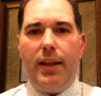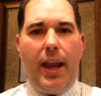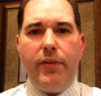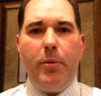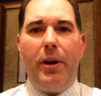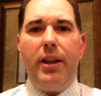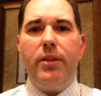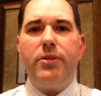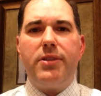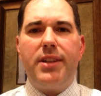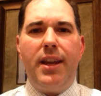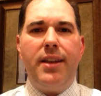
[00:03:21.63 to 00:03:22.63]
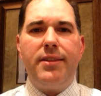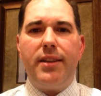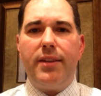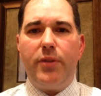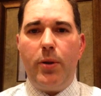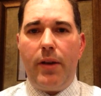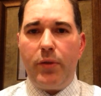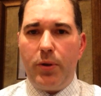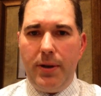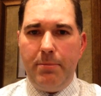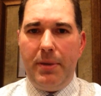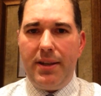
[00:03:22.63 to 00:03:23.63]
Everybody understands that if you have a
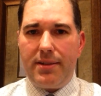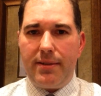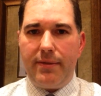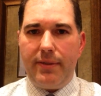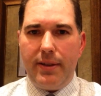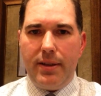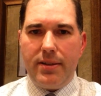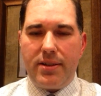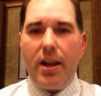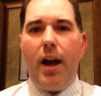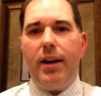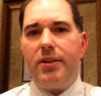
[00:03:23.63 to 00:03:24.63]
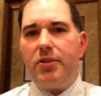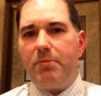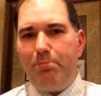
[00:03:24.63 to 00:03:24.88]
good mix of stocks,